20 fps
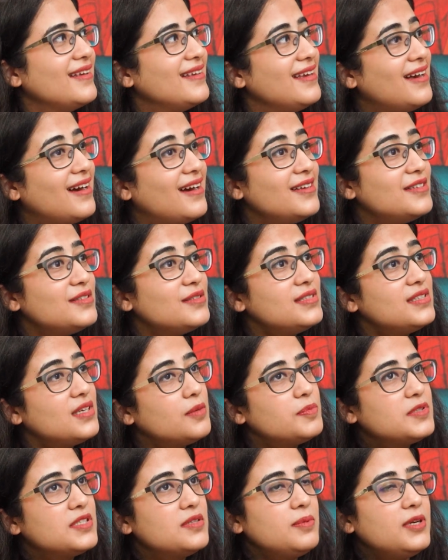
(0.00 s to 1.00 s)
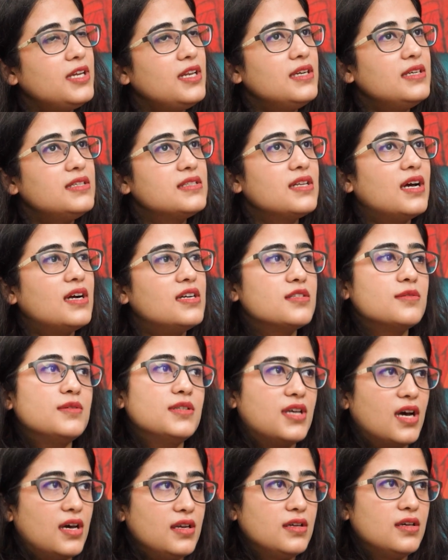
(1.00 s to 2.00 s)
yeah, so sabse pehle it starts with
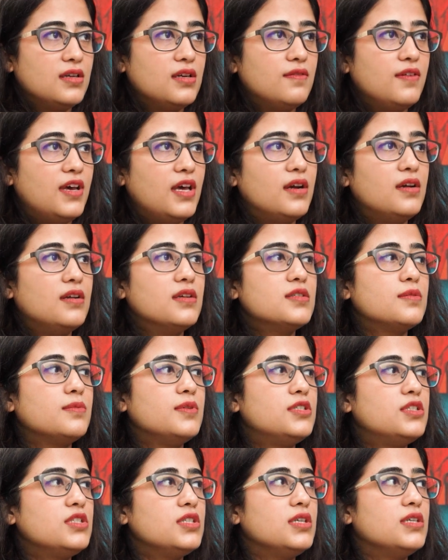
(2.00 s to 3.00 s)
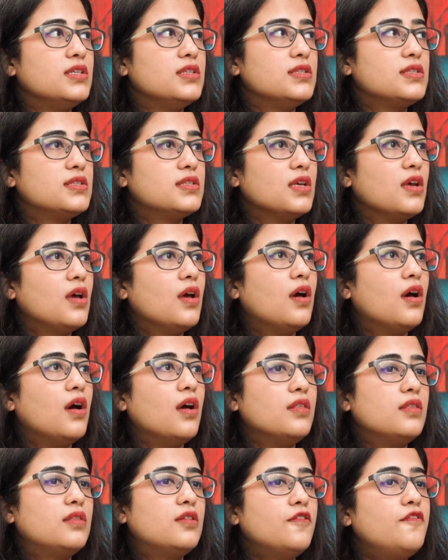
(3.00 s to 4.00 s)
career awareness, which is
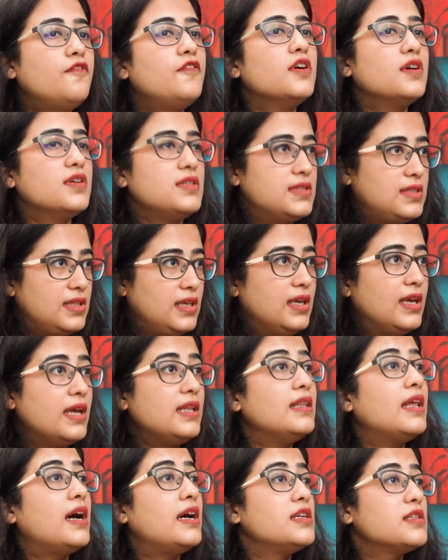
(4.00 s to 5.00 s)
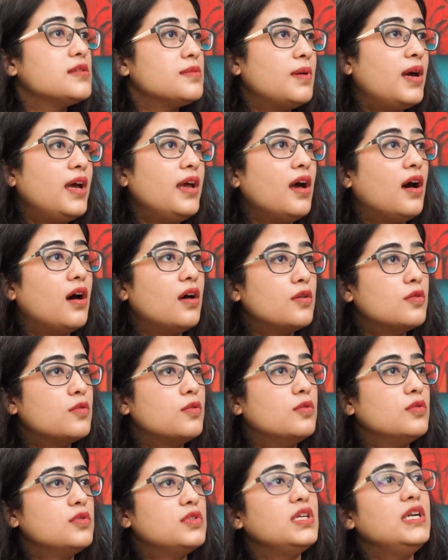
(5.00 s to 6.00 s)
the first thing, and that's why our
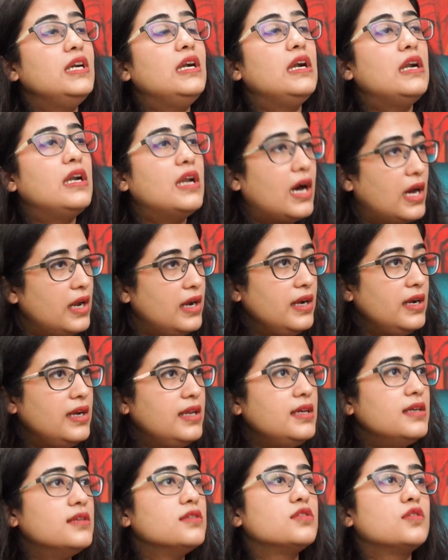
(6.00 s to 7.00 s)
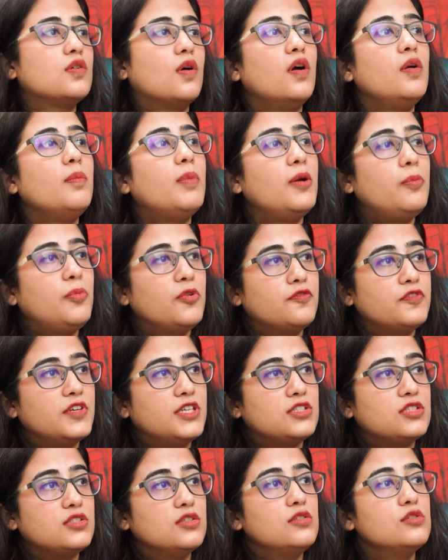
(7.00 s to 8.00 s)
course entirely is taught by
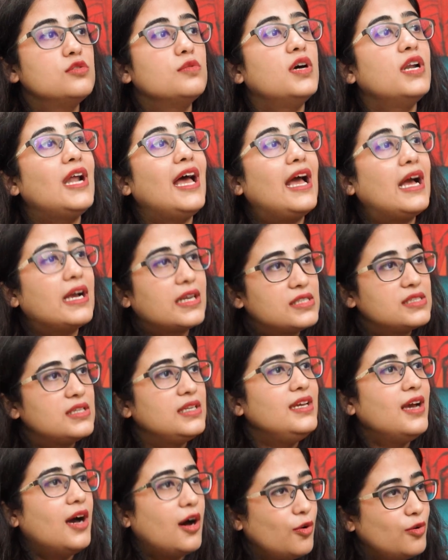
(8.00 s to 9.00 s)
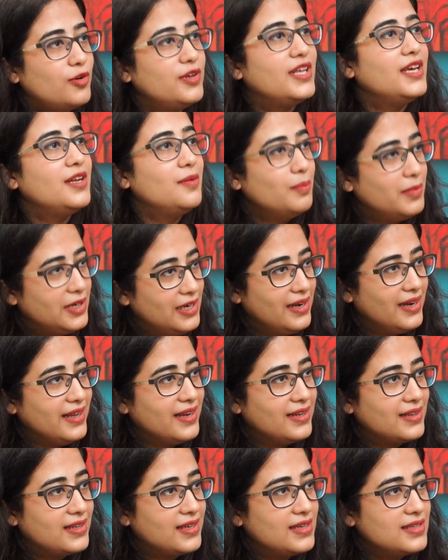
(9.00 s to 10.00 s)
professionals who are actually out there
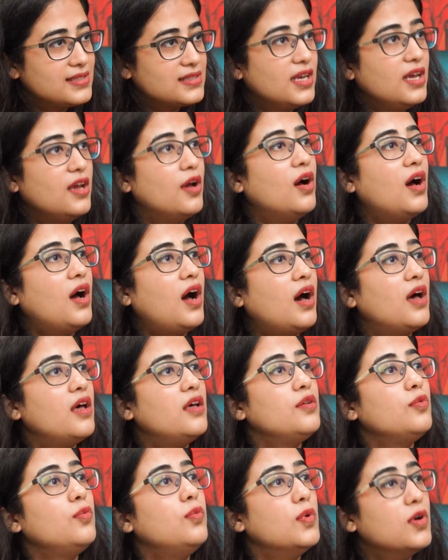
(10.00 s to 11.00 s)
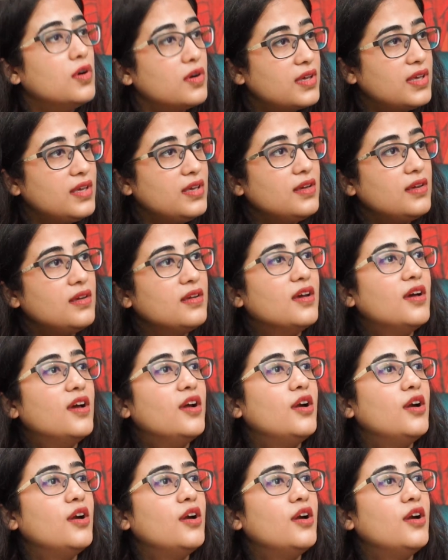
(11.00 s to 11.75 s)
building things, are working